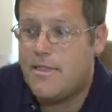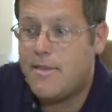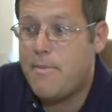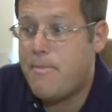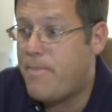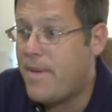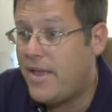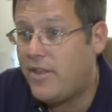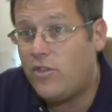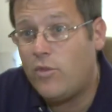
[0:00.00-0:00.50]
The
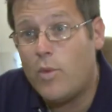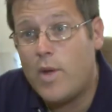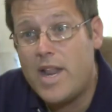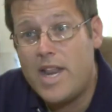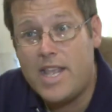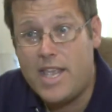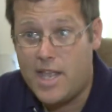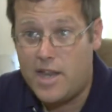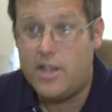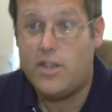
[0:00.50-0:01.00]
best way
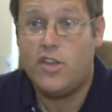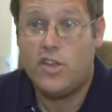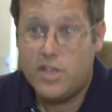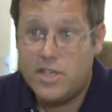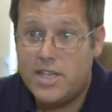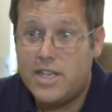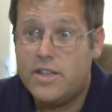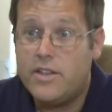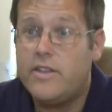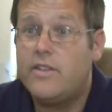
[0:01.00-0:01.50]
to get a good
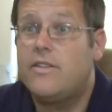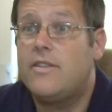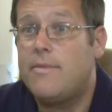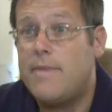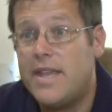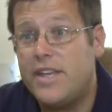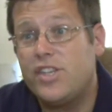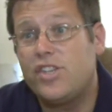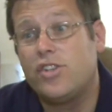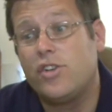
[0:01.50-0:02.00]
deal is to
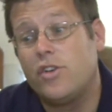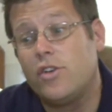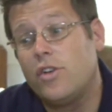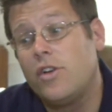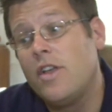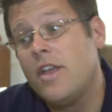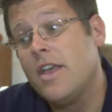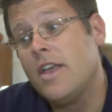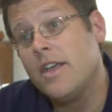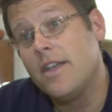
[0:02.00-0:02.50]
make
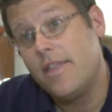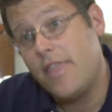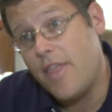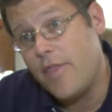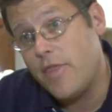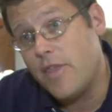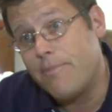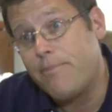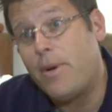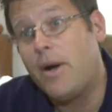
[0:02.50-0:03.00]
sure
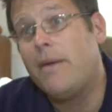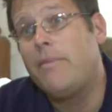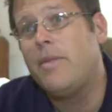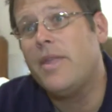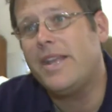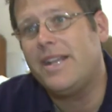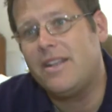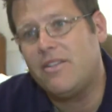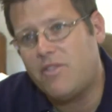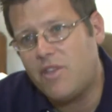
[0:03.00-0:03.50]
that the
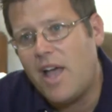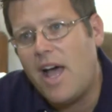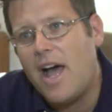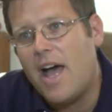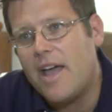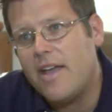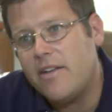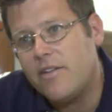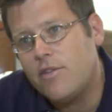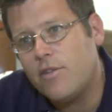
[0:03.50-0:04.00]
public
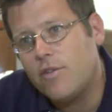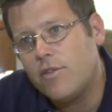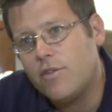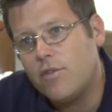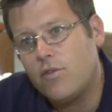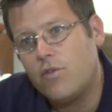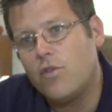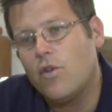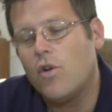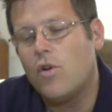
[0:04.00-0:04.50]
decides.
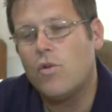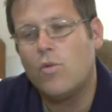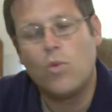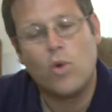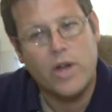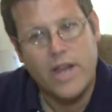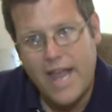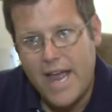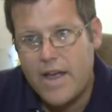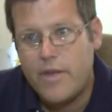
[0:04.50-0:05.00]
So
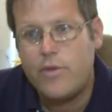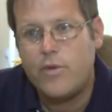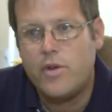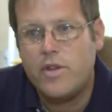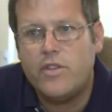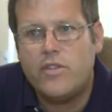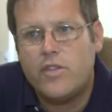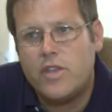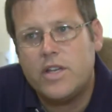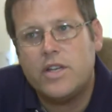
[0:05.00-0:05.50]
we're
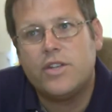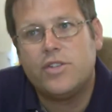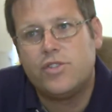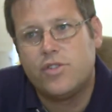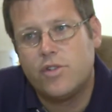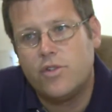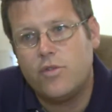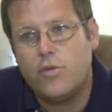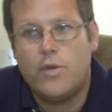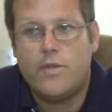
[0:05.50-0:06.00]
gathering
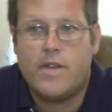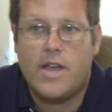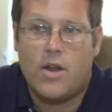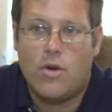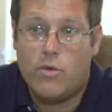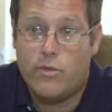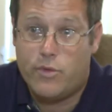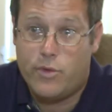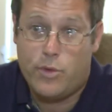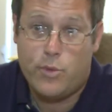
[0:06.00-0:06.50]
signatures. We've got
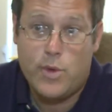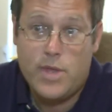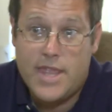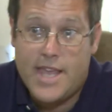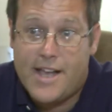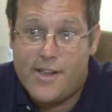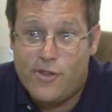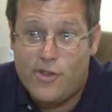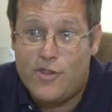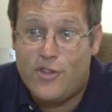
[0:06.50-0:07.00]
over
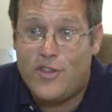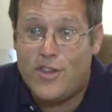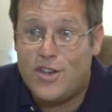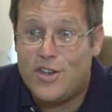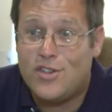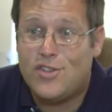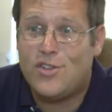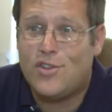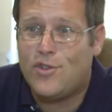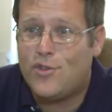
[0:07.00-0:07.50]
3,000
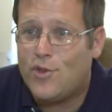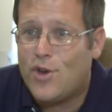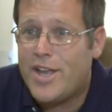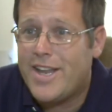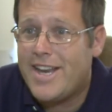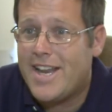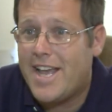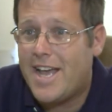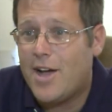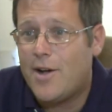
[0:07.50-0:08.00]
signatures
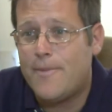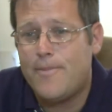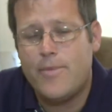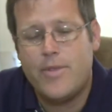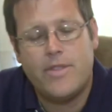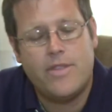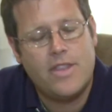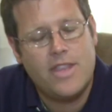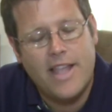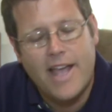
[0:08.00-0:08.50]
right now.
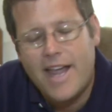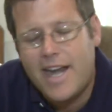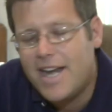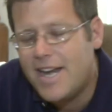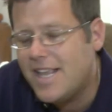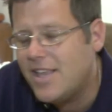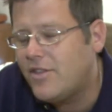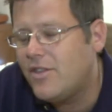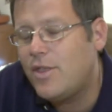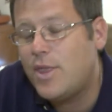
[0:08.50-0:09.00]
Not an
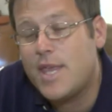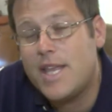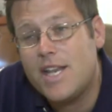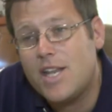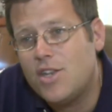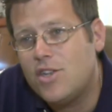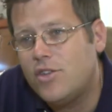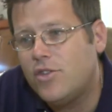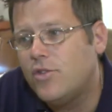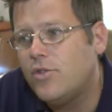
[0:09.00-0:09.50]
easy thing
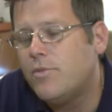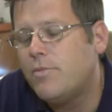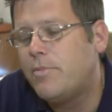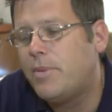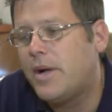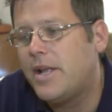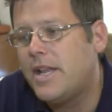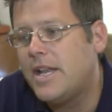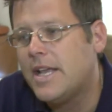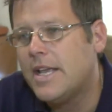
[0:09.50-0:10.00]
to do,
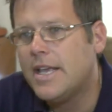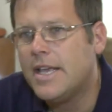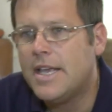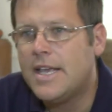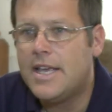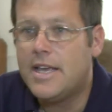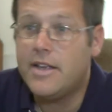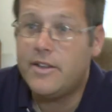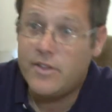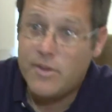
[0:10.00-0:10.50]
but
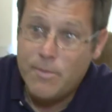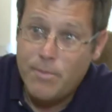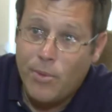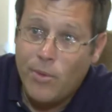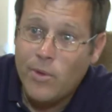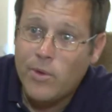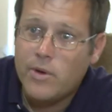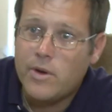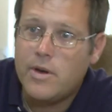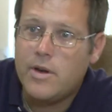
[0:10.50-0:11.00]
it's
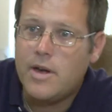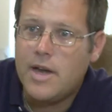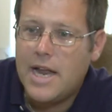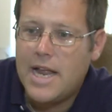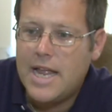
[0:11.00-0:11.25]
important.